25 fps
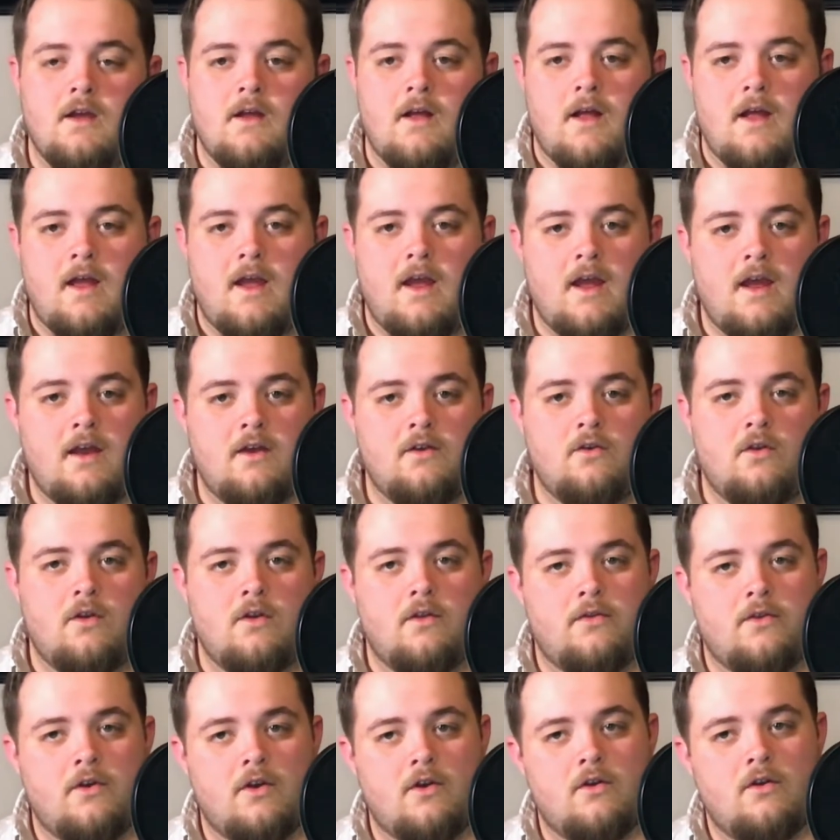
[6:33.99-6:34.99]
And
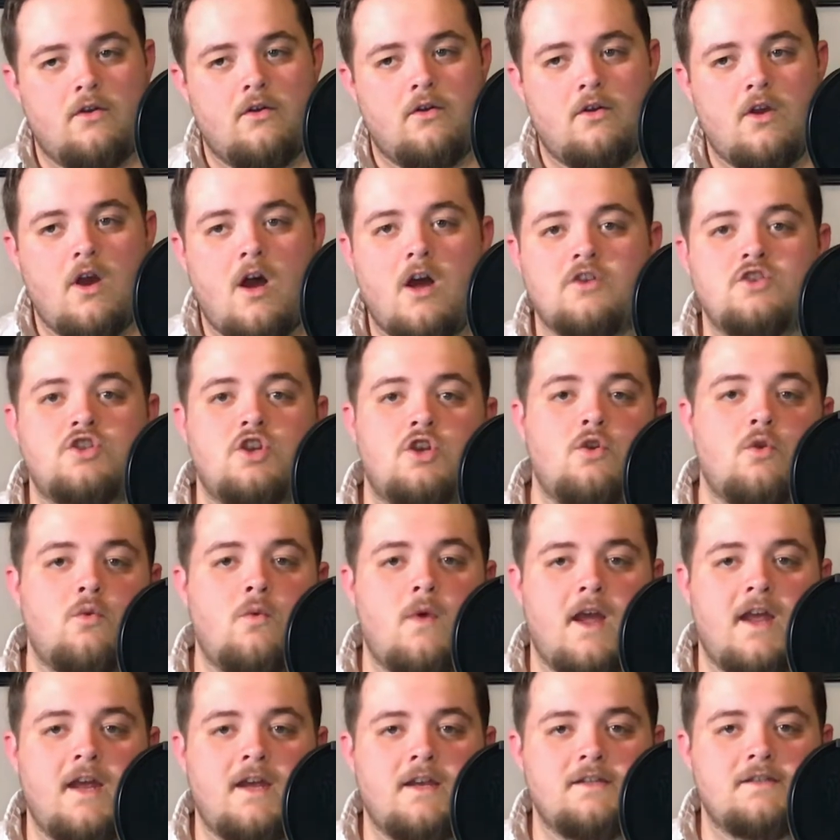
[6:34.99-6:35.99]
there are not two
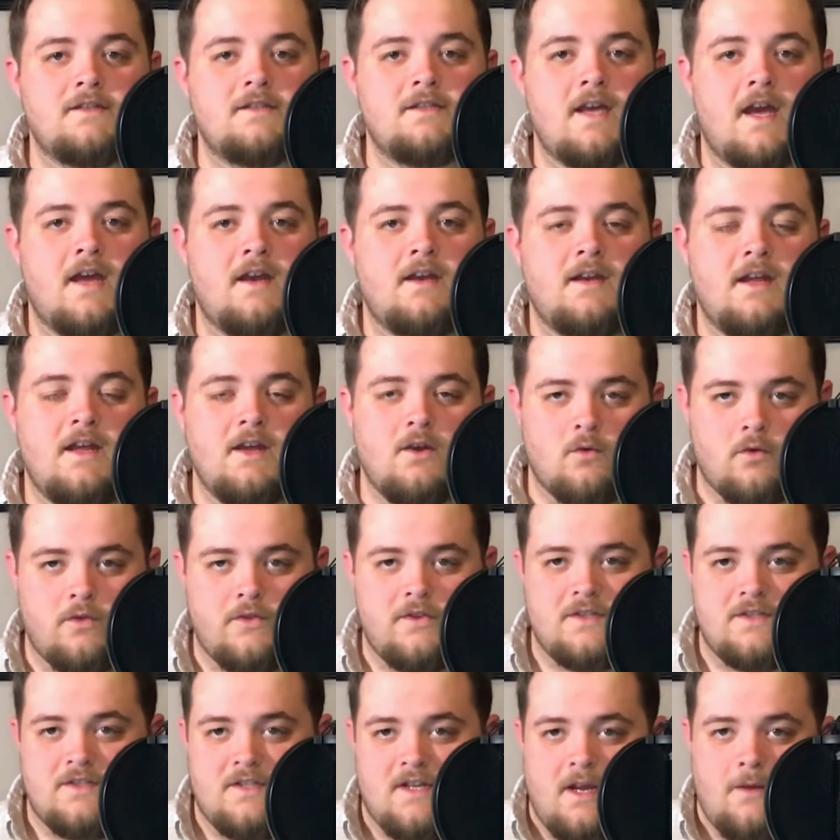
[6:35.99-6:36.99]
ways that equal
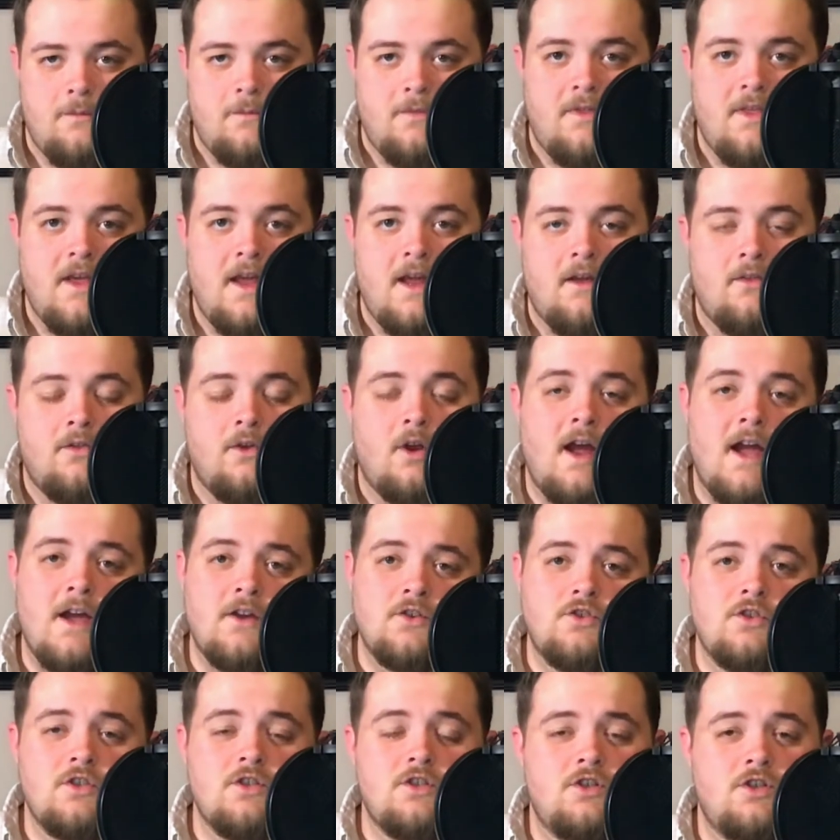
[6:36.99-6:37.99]
the same thing. There are
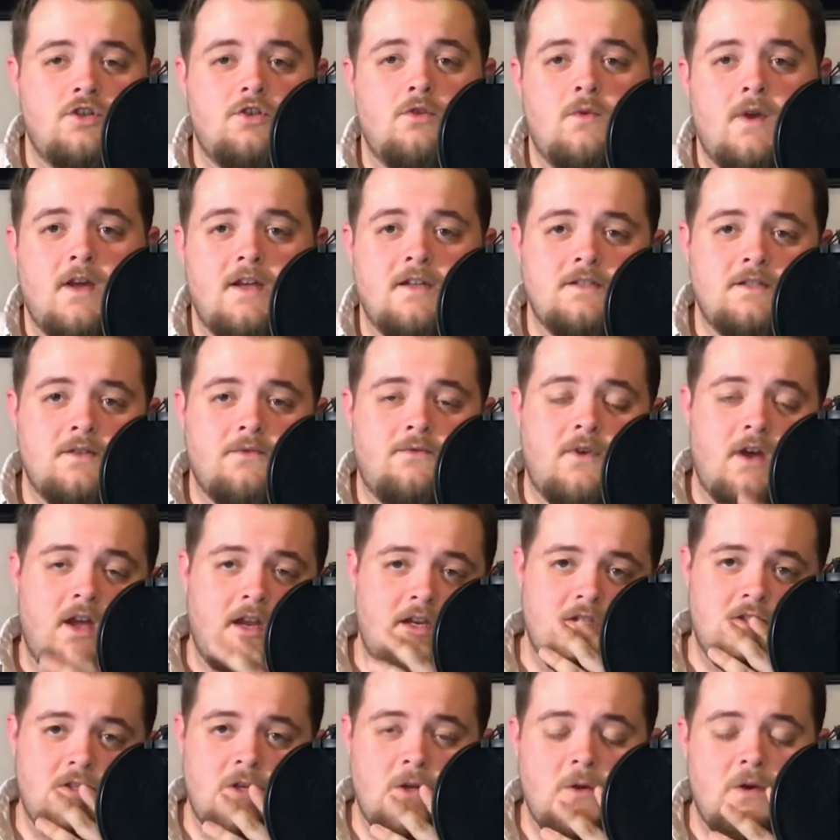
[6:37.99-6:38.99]
actually two ways to
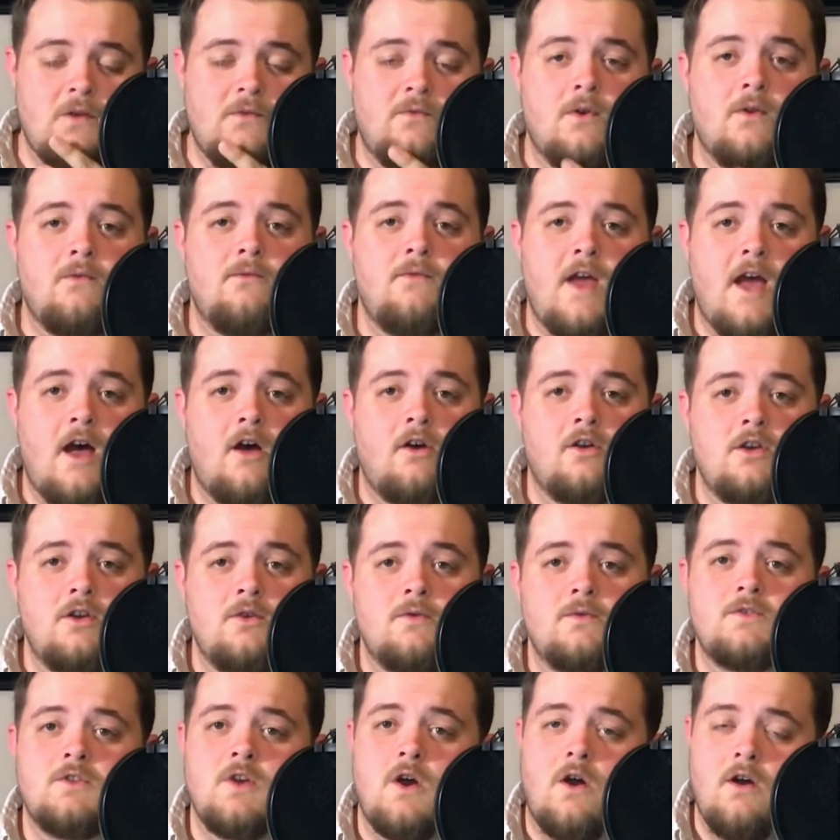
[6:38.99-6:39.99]
find two different
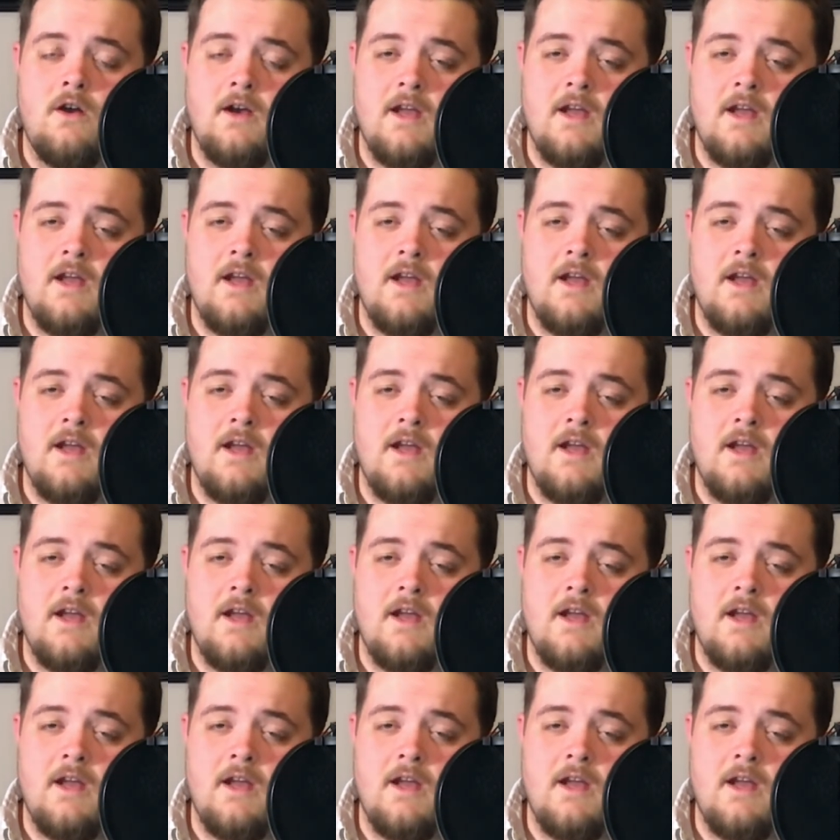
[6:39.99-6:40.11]
values on a